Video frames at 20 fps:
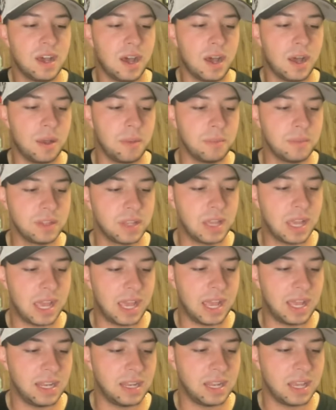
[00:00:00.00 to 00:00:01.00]
Um,
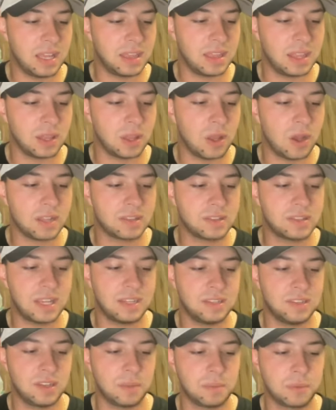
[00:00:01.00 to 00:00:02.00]
and the loss
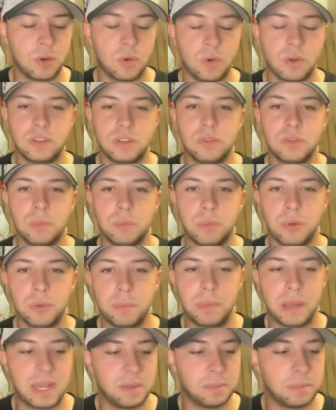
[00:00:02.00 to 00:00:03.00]
ends up going to a
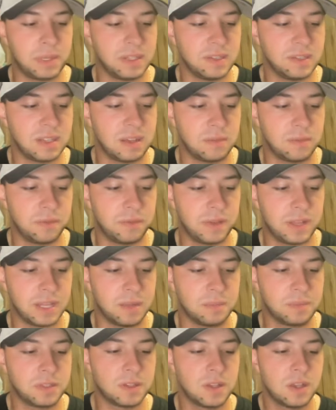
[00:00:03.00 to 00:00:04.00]
bullpen piece, Evan
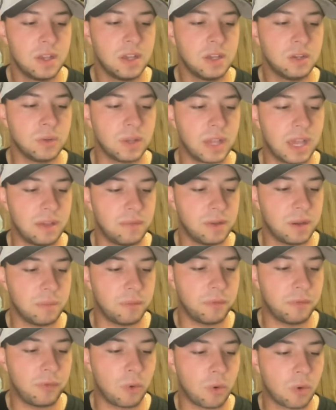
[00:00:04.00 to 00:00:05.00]
Phillips, who gave
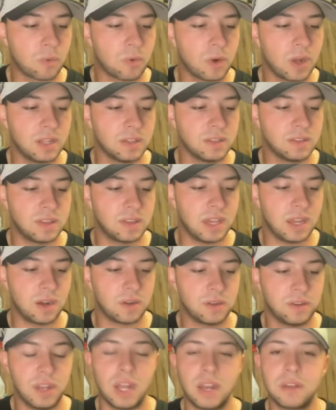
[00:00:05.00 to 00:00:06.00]
up four runs
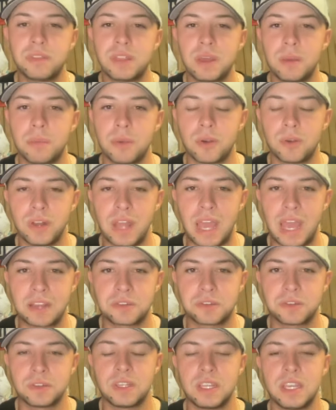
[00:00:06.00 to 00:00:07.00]
there. None of them earned,
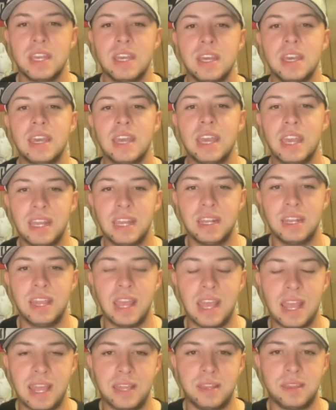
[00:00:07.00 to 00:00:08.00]
actually, in the
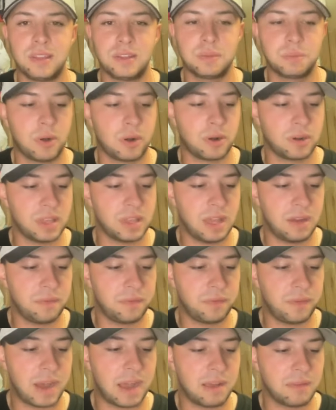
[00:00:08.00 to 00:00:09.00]
eighth as part of that
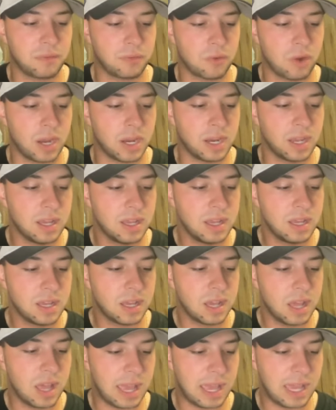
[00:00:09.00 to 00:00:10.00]
five run
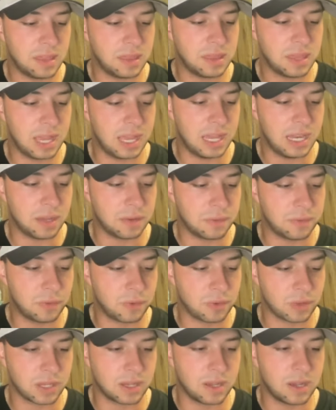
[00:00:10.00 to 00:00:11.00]
eighth inning
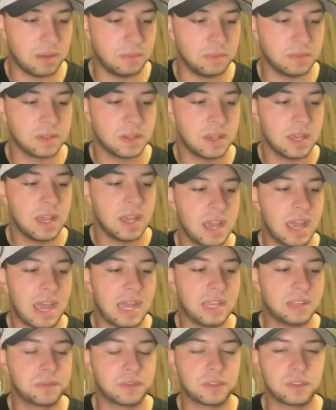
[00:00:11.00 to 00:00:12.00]
for the Cubs.
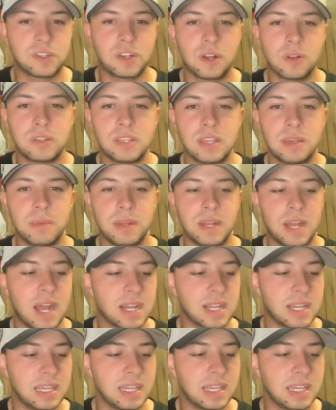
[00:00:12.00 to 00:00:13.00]
As for Shota
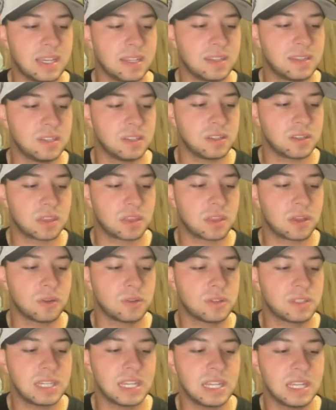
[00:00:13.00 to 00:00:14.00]
Imanaga, he gets his
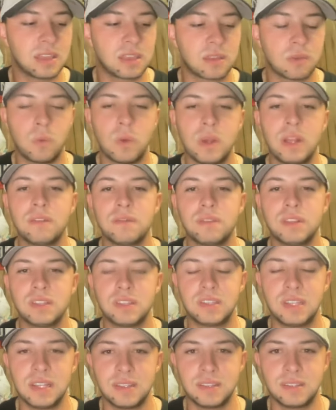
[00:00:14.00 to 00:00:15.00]
13th win of the
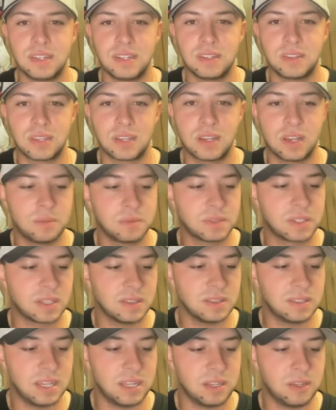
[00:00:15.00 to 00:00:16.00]
season as the Cubs
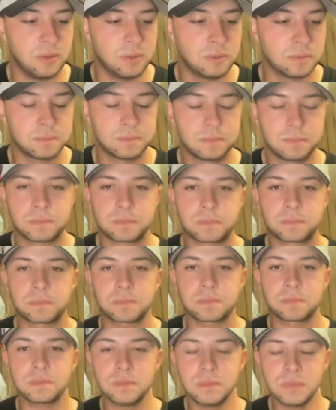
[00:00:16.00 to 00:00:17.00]
continue
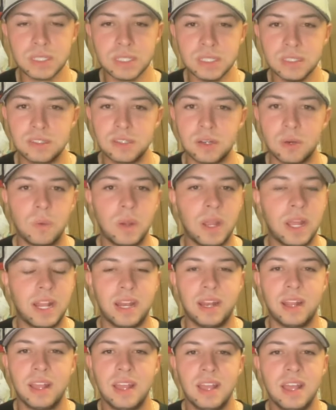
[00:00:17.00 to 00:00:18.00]
to
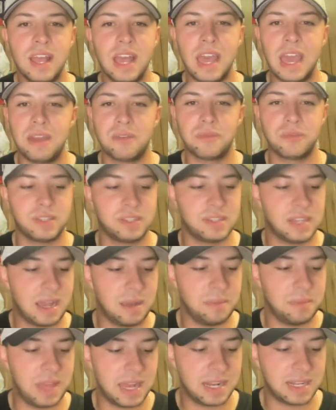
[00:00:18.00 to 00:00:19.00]
win every
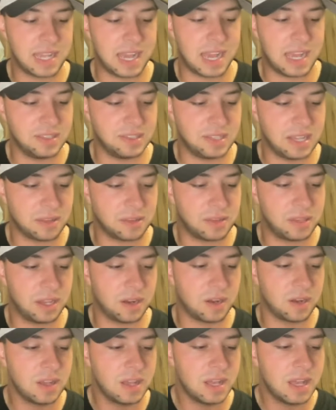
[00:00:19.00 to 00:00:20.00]
time that guy is out
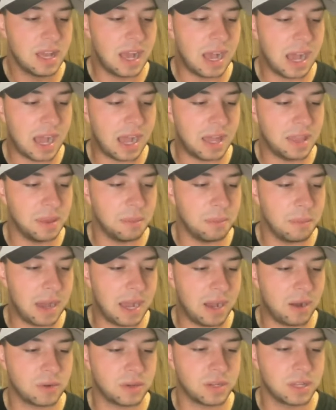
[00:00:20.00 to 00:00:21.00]
there on the
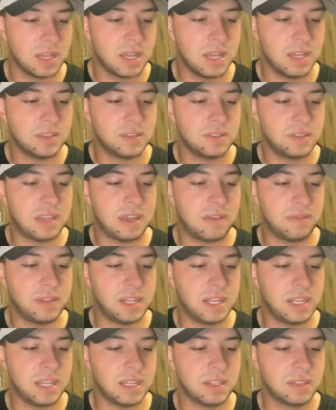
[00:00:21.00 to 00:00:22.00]
mound. Seven
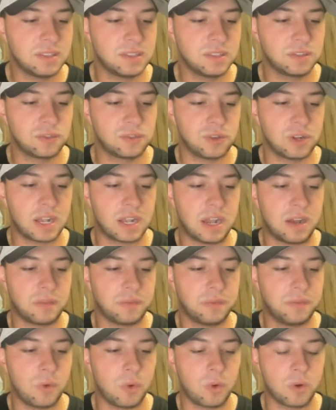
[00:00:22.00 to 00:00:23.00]
innings, struck out
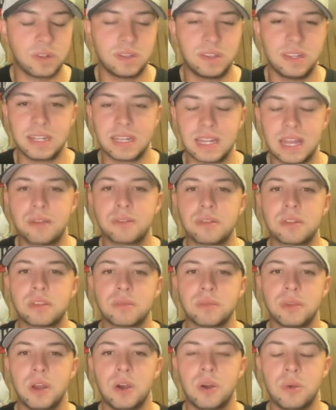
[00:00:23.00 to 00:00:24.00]
four, did allow the
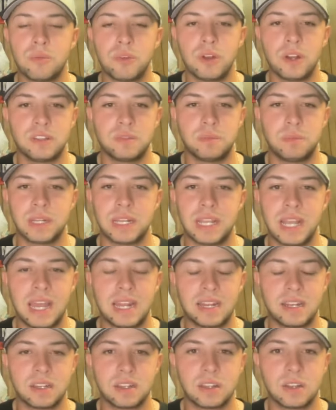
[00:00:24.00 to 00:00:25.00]
three home runs, but
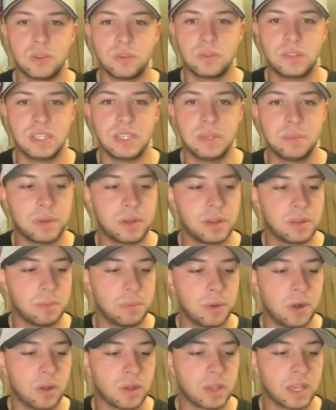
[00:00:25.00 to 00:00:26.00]
again, goes deep into the
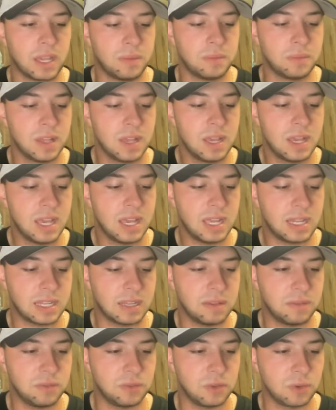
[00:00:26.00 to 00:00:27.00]
ball game and
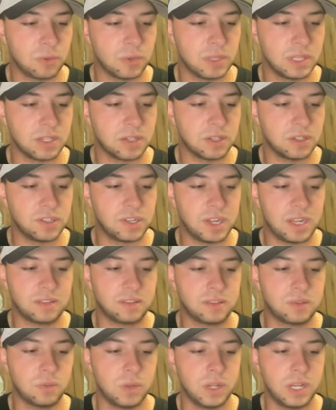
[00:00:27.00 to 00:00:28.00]
gives you a really good chance
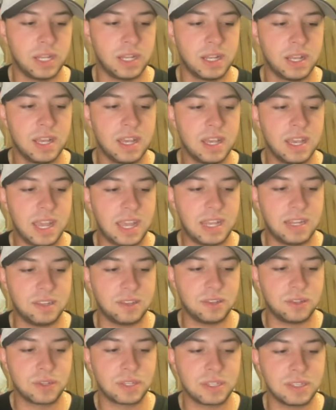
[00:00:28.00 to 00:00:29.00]
to win and
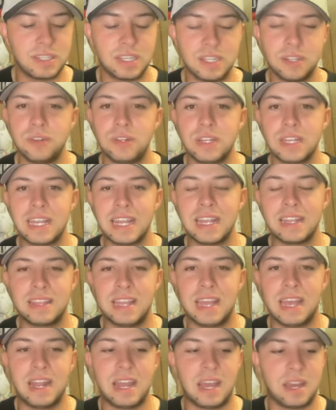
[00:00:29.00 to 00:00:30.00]
as you continue to get
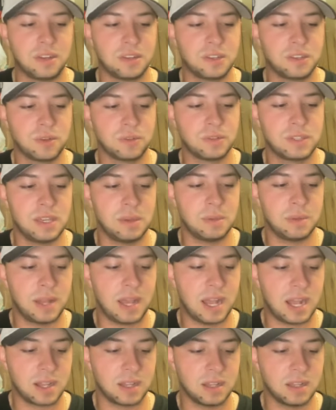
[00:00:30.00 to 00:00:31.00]
that out of Shota
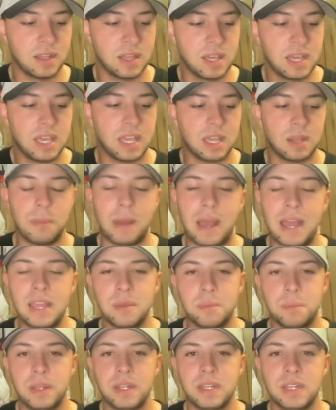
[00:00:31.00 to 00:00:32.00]
Imanaga, in my
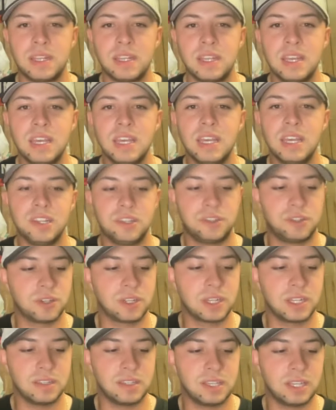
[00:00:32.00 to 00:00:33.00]
opinion, he
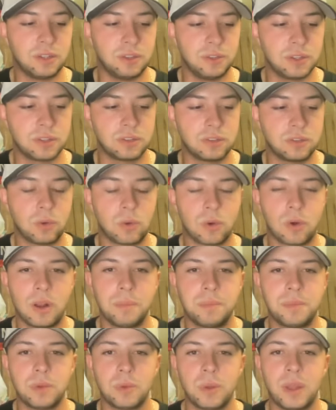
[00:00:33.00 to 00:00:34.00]
should continue to soar
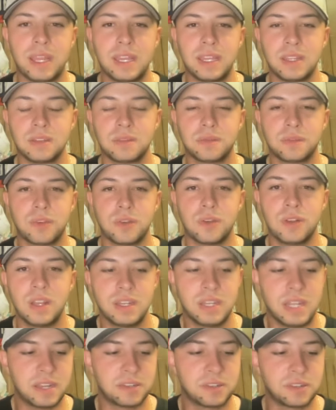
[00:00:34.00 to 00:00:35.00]
up the rankings for
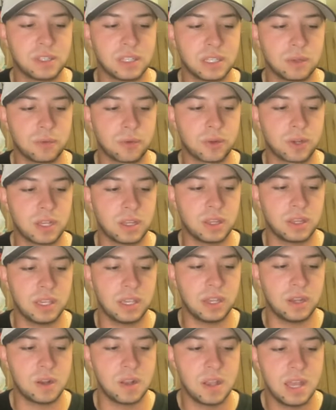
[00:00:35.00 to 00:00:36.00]
National League Rookie of the
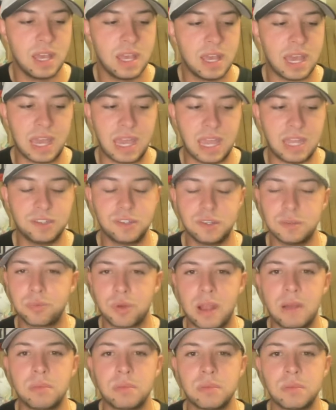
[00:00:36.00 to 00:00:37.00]
Year and should
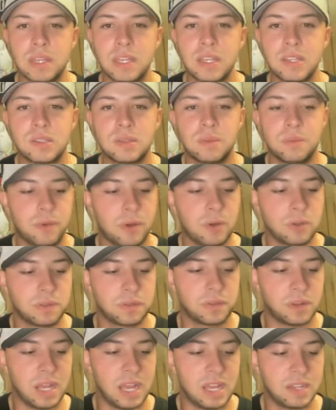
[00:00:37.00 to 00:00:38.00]
probably get some votes
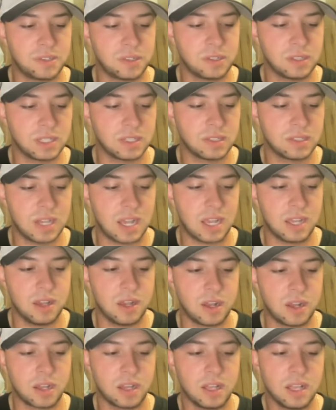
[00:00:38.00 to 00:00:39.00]
for National League Cy
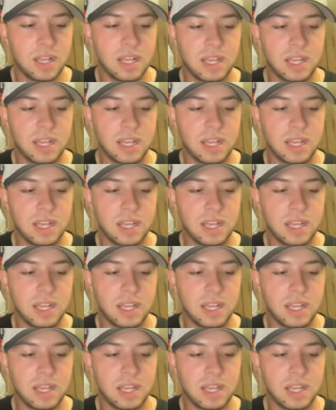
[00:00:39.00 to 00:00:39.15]
Young.